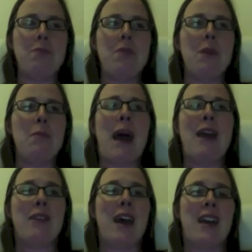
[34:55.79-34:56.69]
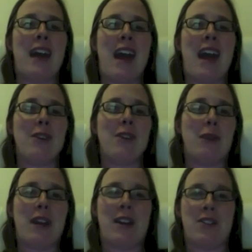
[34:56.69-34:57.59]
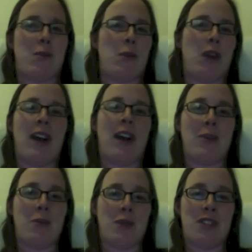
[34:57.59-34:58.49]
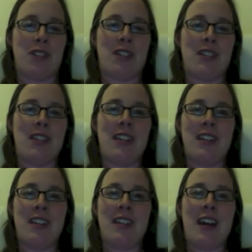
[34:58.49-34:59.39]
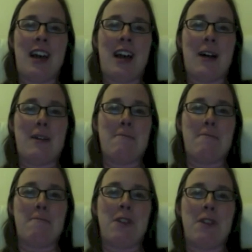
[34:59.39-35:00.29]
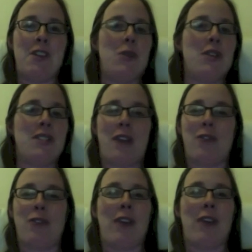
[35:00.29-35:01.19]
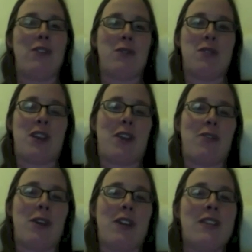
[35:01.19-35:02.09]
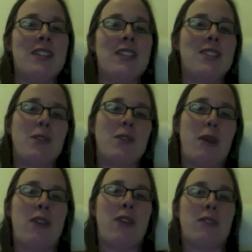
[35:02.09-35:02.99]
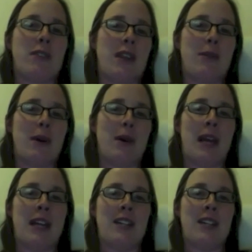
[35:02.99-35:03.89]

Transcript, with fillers: back then, every radar strip we got in was just uh, new discovery after new discovery. And this is sort of my favorite thing about planetary